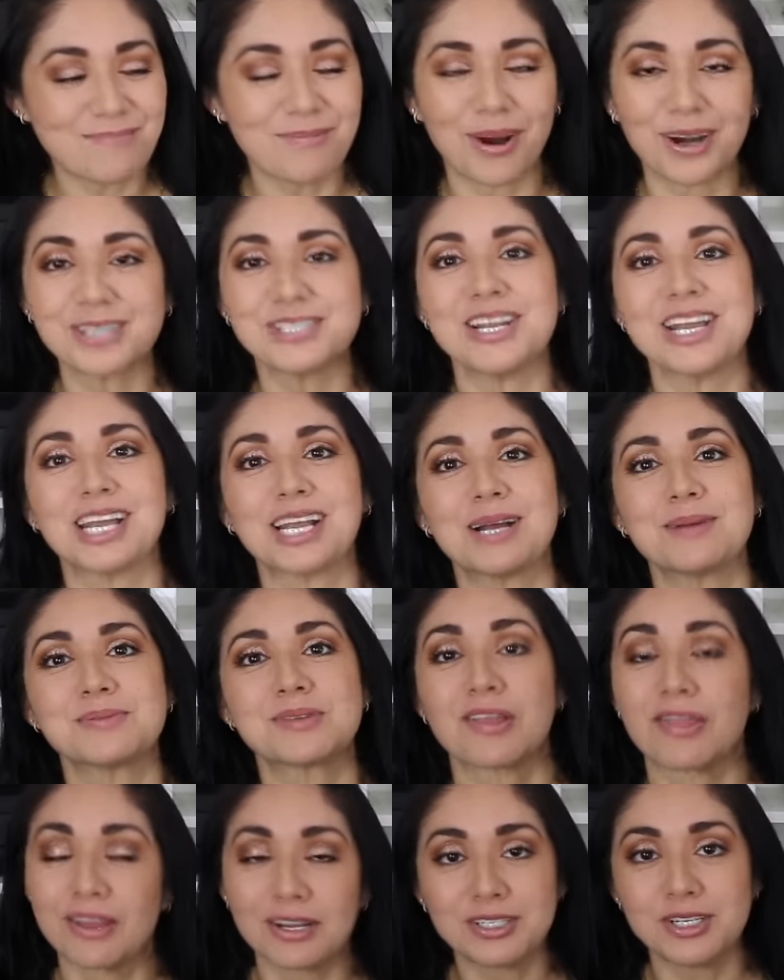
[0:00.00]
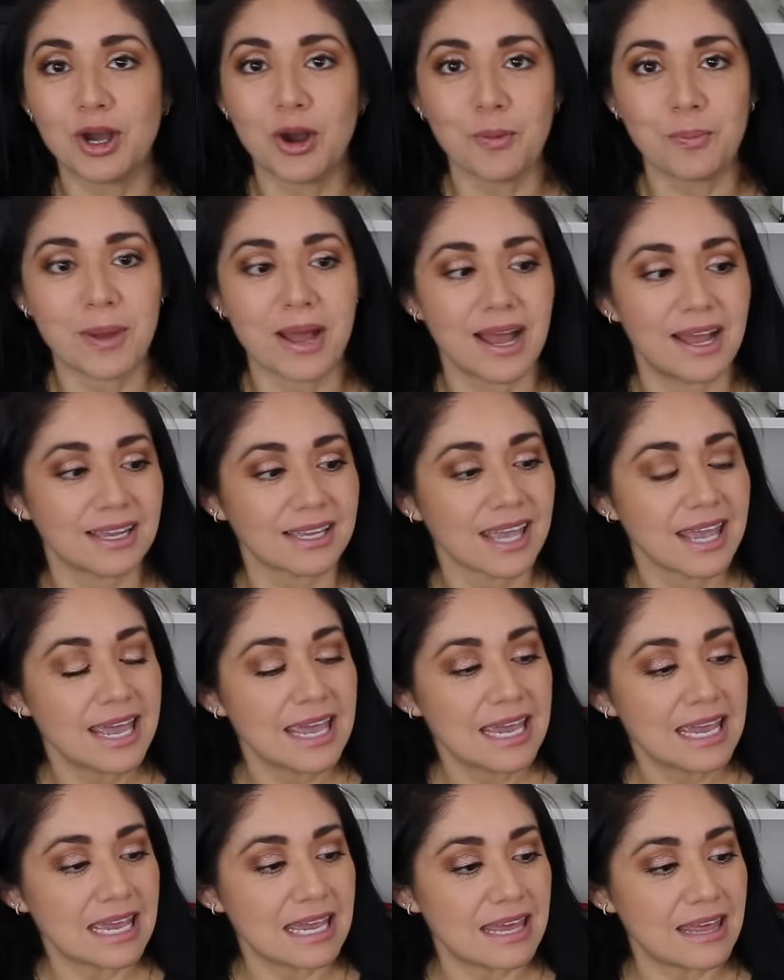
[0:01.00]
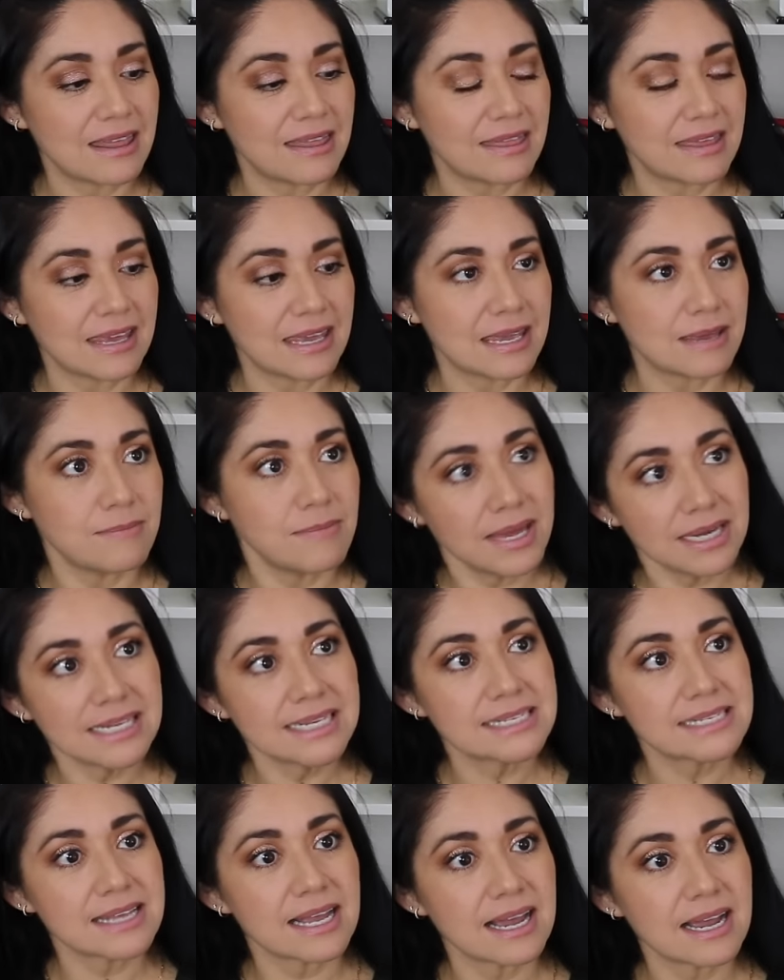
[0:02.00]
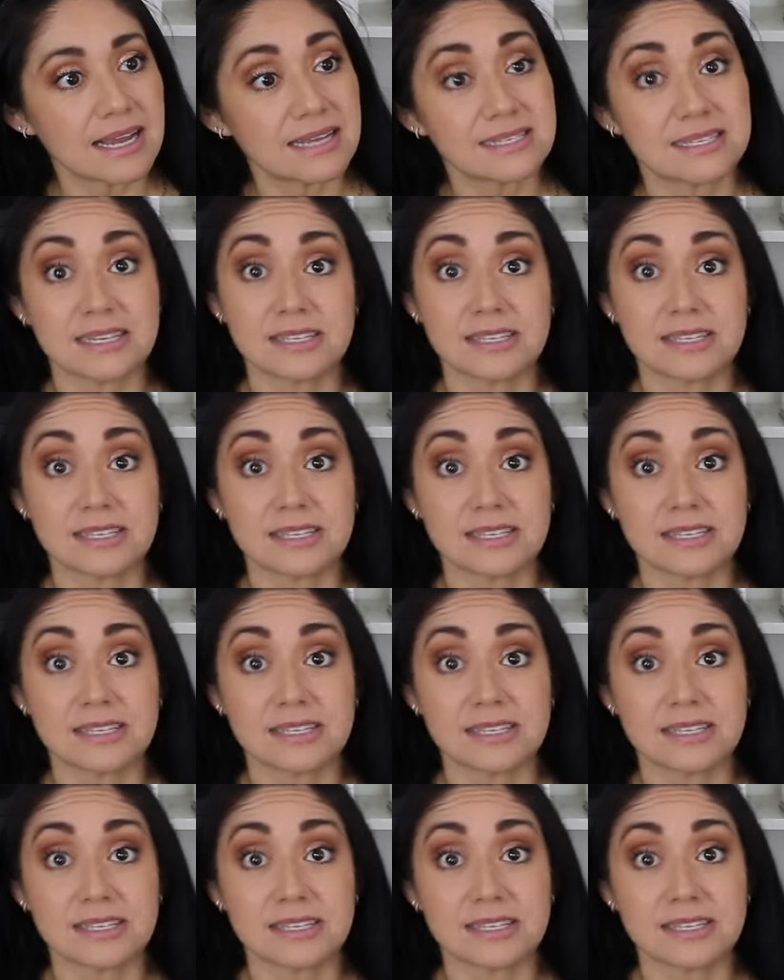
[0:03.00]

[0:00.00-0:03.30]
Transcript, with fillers: Marc Jacobs The Tote Bag in the mini size.